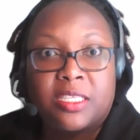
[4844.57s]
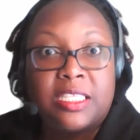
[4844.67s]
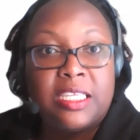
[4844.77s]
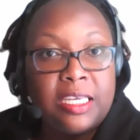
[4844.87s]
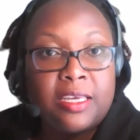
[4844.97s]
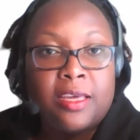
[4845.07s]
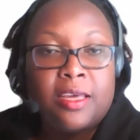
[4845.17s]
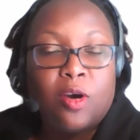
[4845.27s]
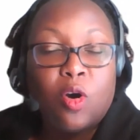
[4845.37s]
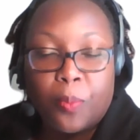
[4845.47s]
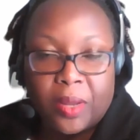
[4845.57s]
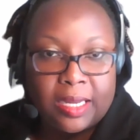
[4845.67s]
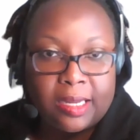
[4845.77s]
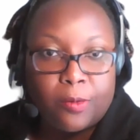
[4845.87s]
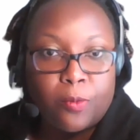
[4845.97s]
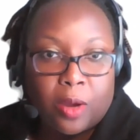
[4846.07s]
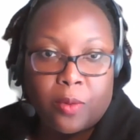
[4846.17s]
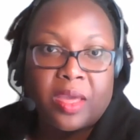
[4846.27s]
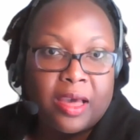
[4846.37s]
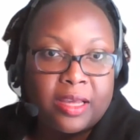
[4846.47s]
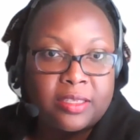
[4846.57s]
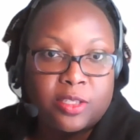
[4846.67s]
see openly where we are at.